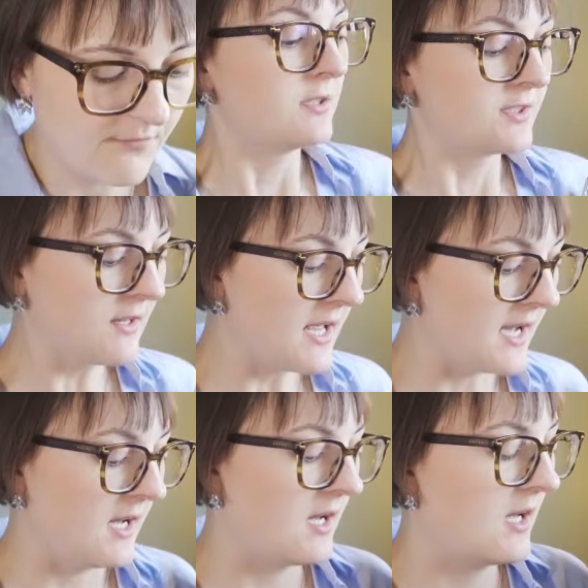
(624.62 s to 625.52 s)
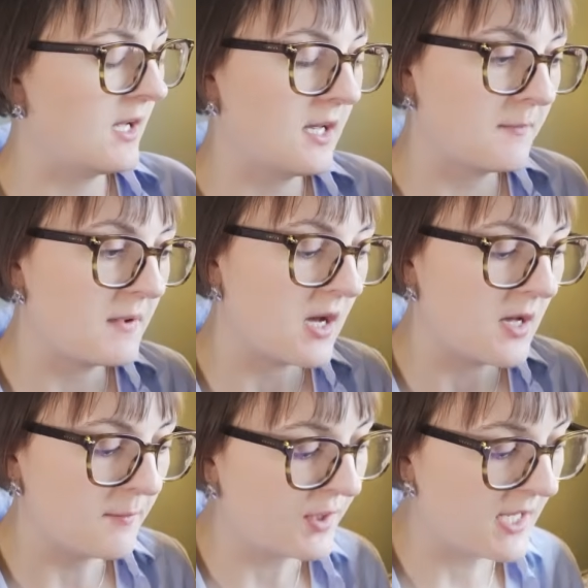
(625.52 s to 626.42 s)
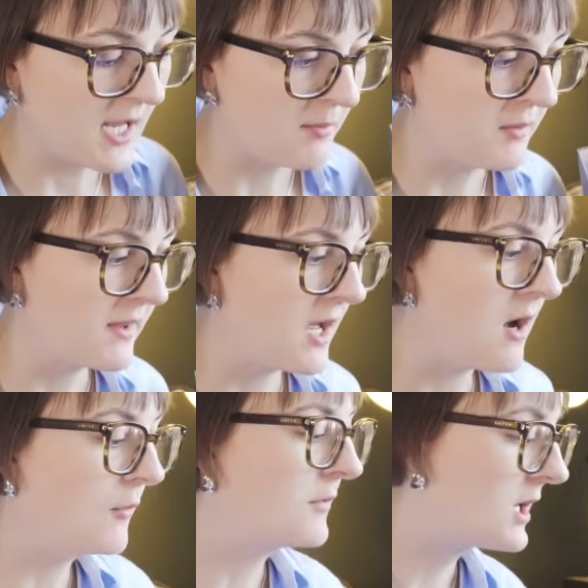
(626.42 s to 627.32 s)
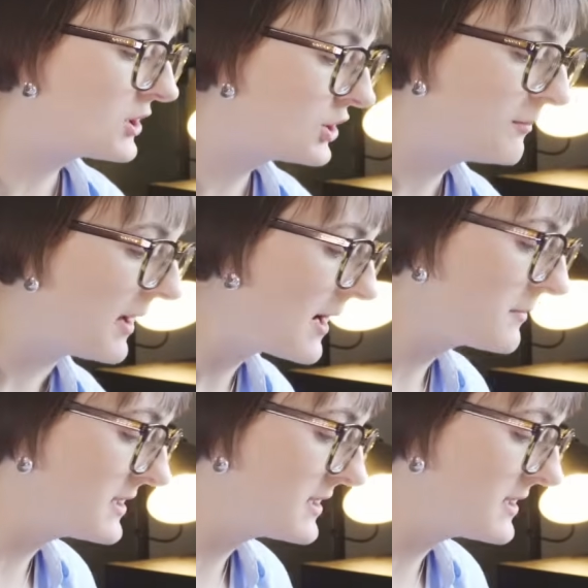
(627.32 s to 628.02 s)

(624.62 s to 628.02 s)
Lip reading: So yeah, I'm pretty happy with it. I should be able